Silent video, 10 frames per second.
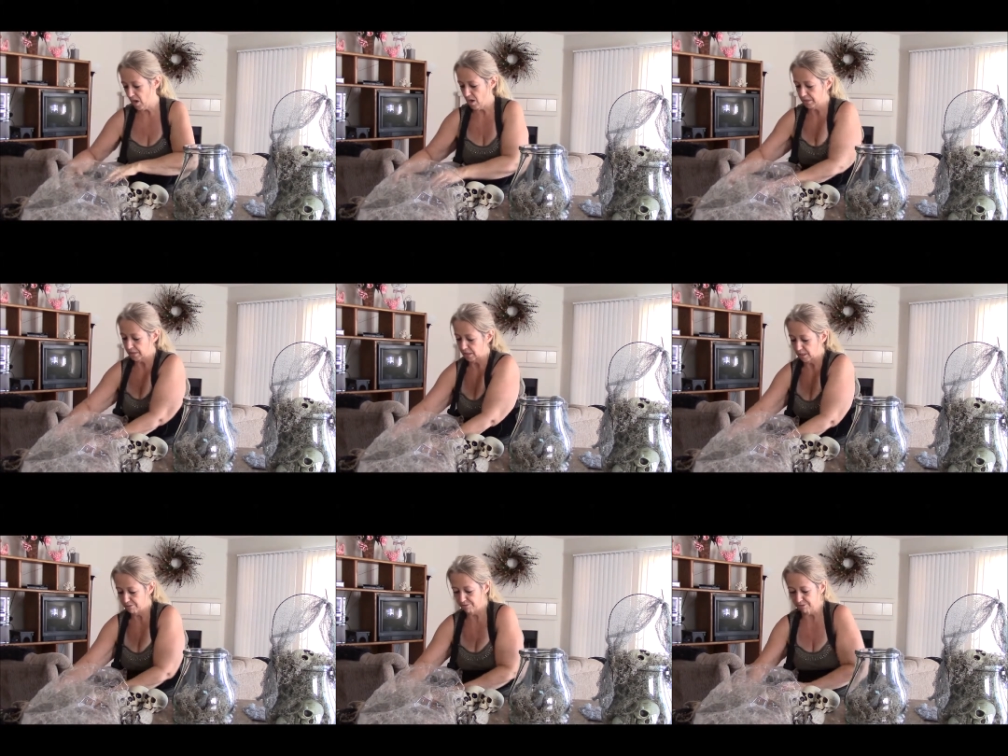all these little
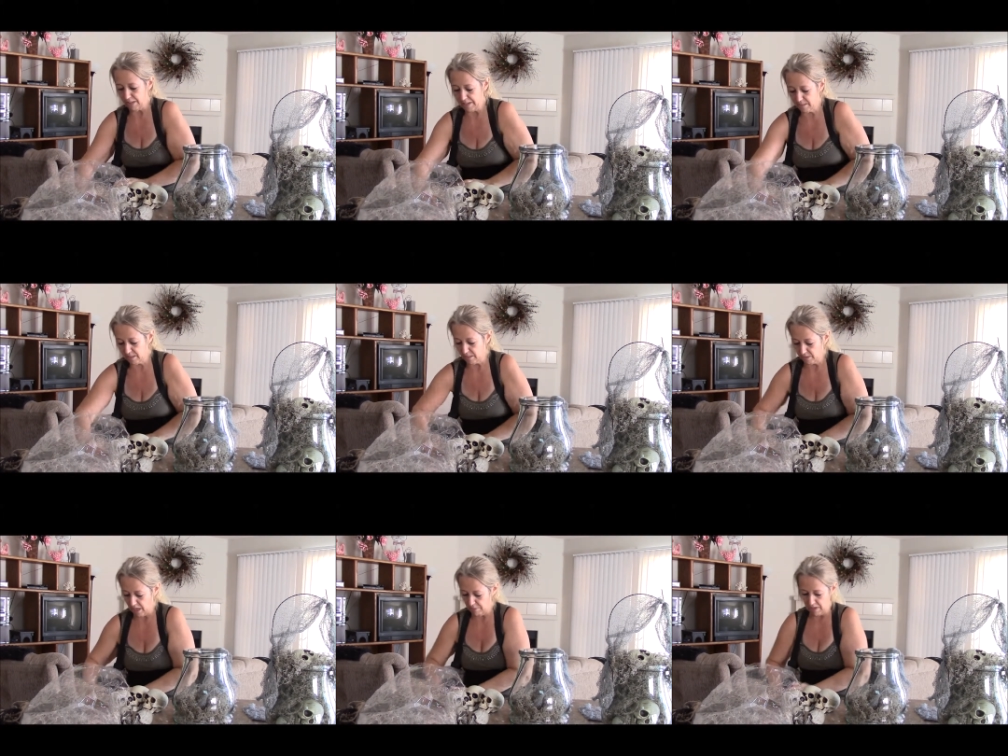flakes that are
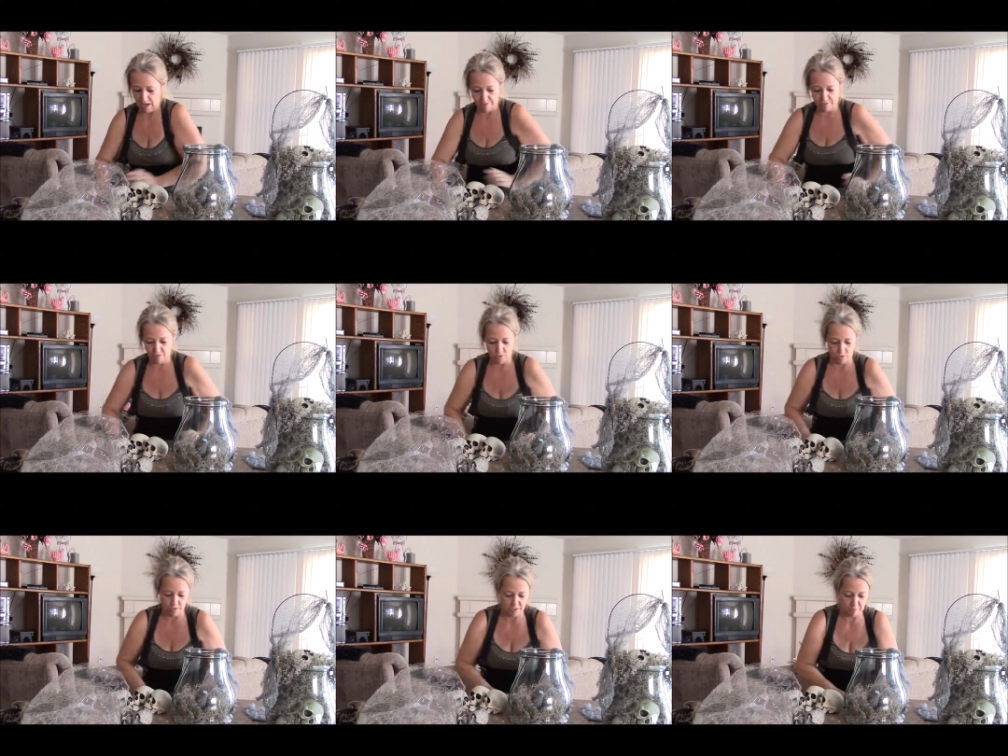coming off of
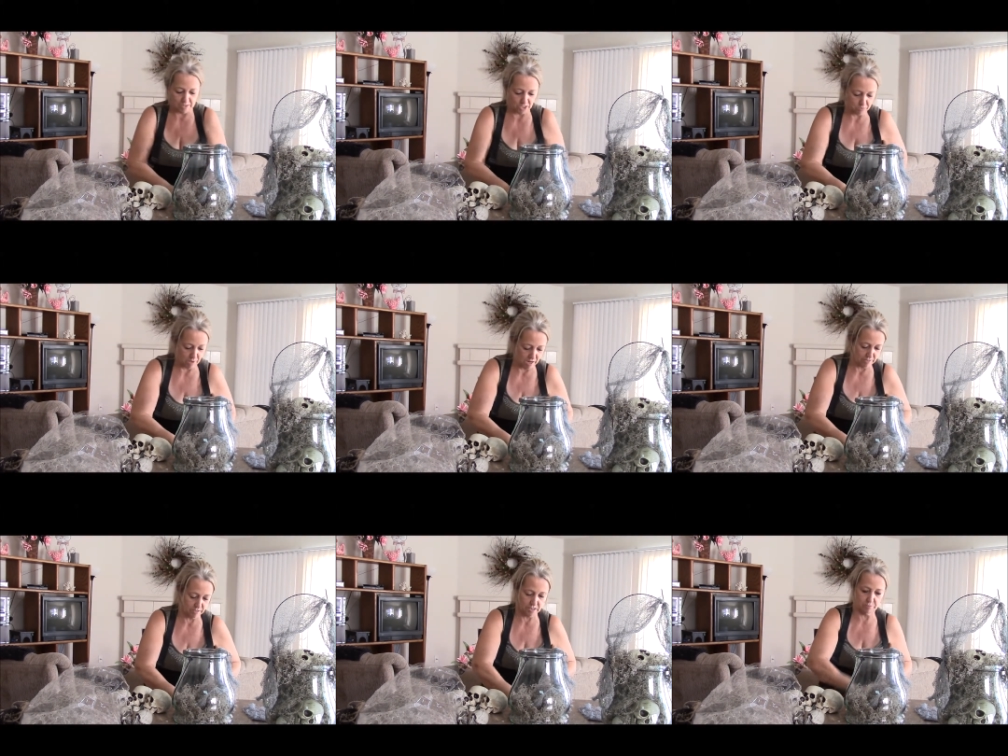your Spanish moss,
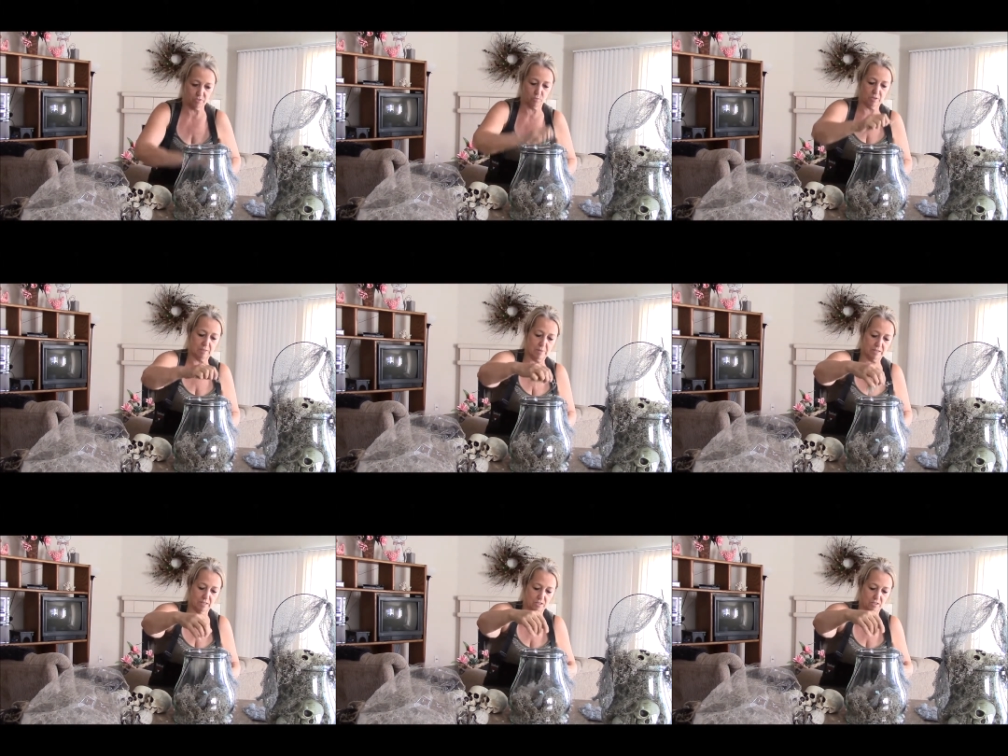this stuff is really messy.